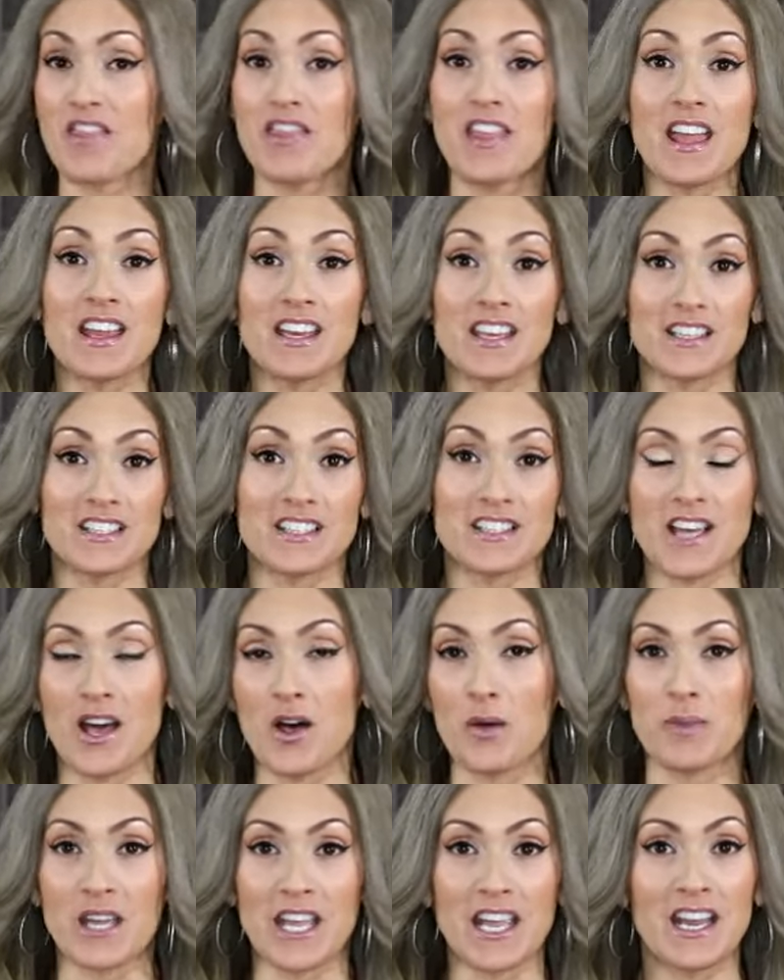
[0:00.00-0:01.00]
They didn't
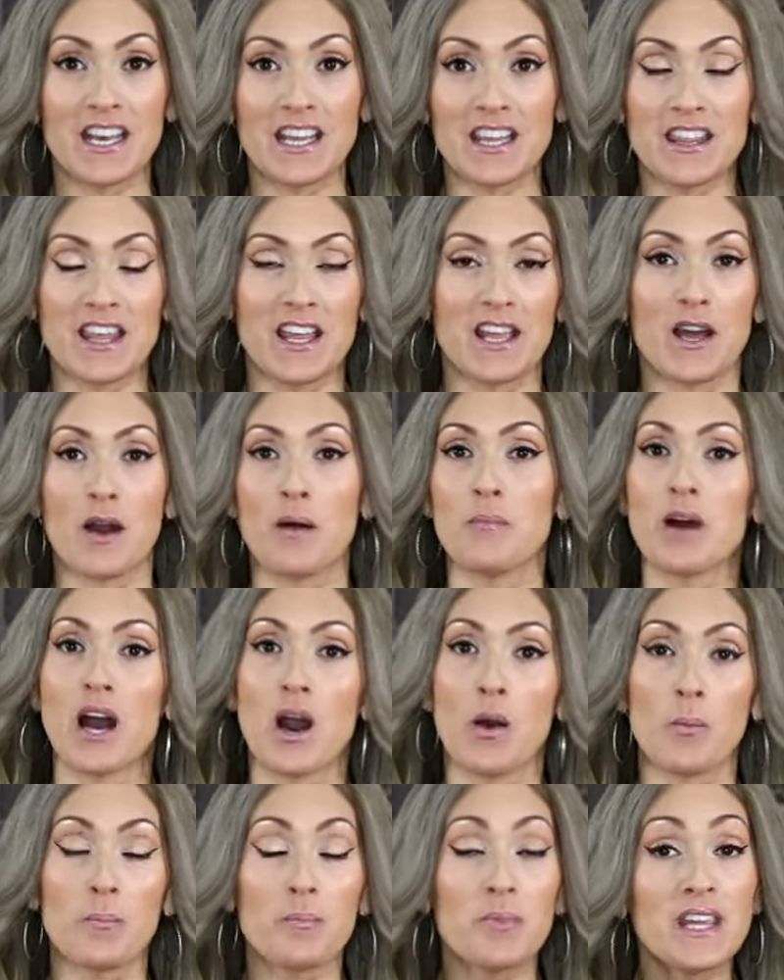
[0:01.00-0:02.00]
tell me anything
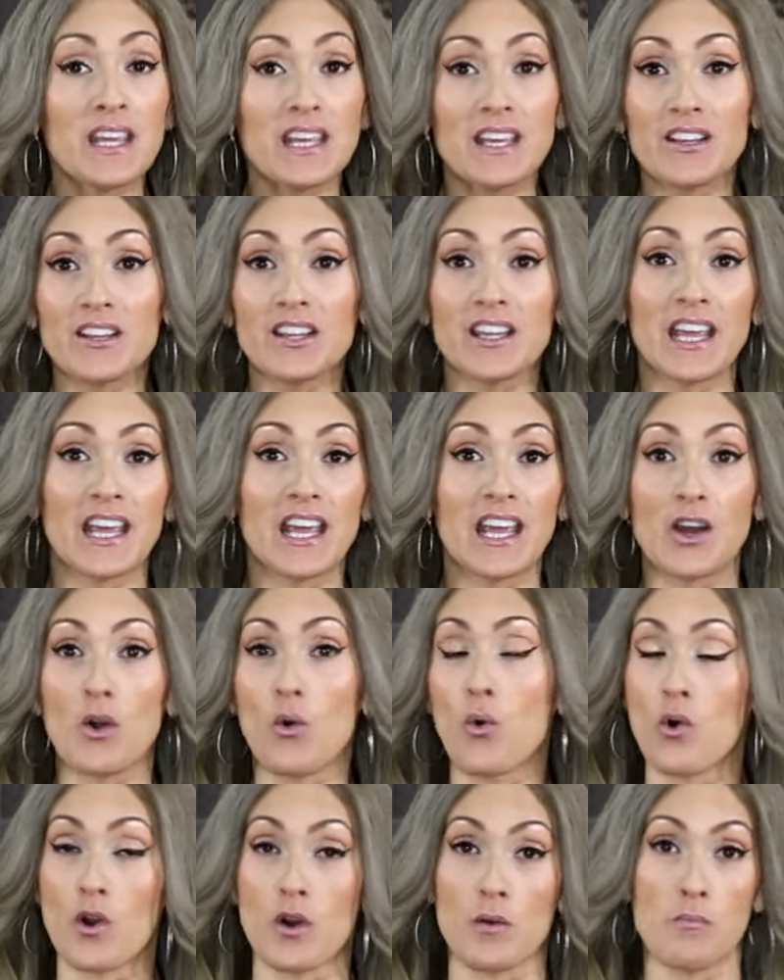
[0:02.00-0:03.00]
about peeling
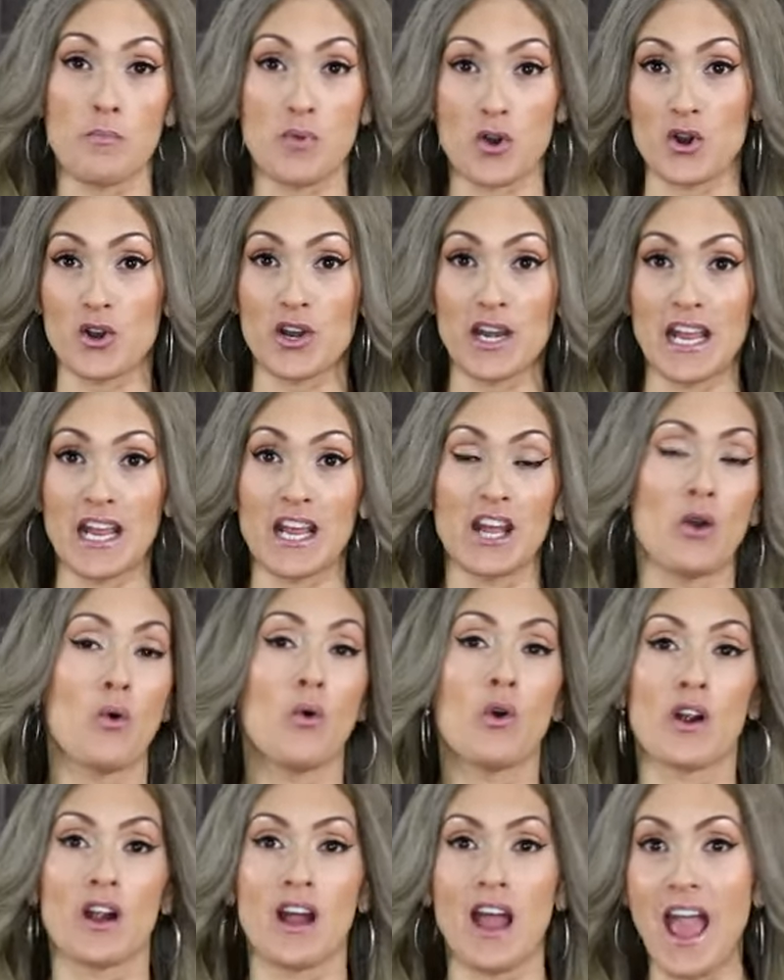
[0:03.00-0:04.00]
or burning
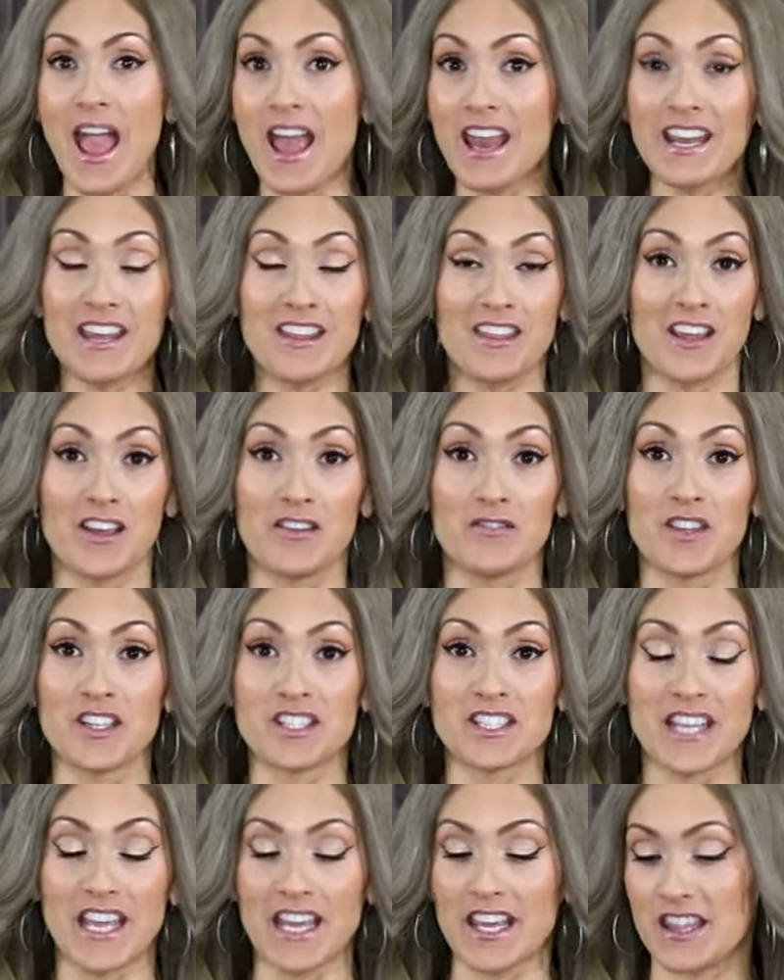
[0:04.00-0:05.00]
or anything of the
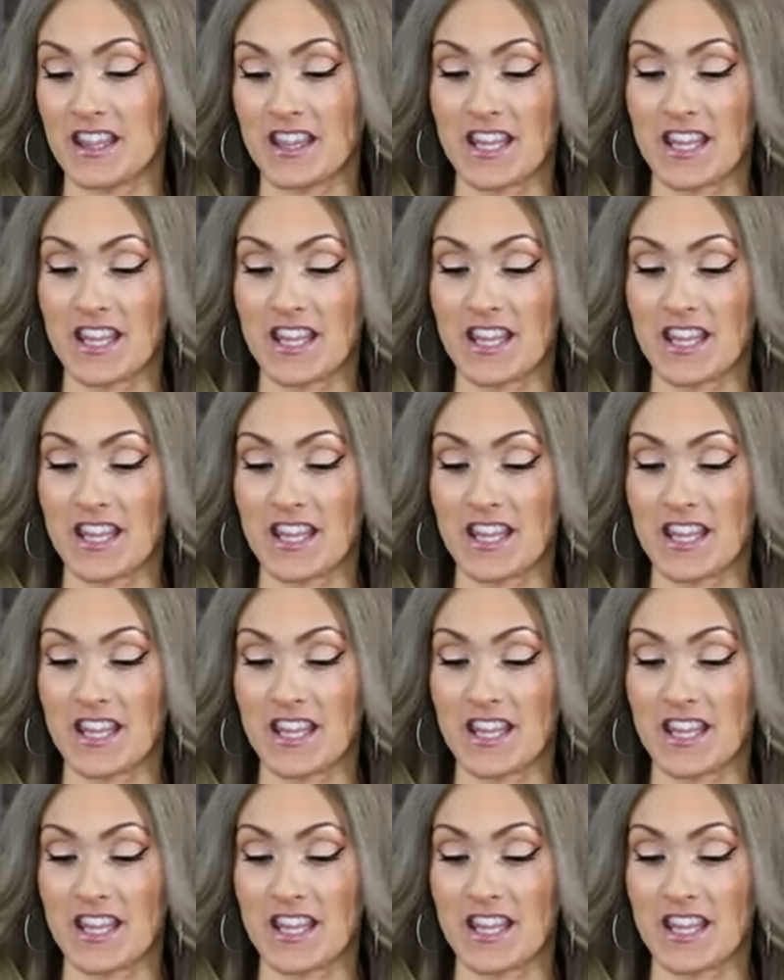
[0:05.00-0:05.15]
skin.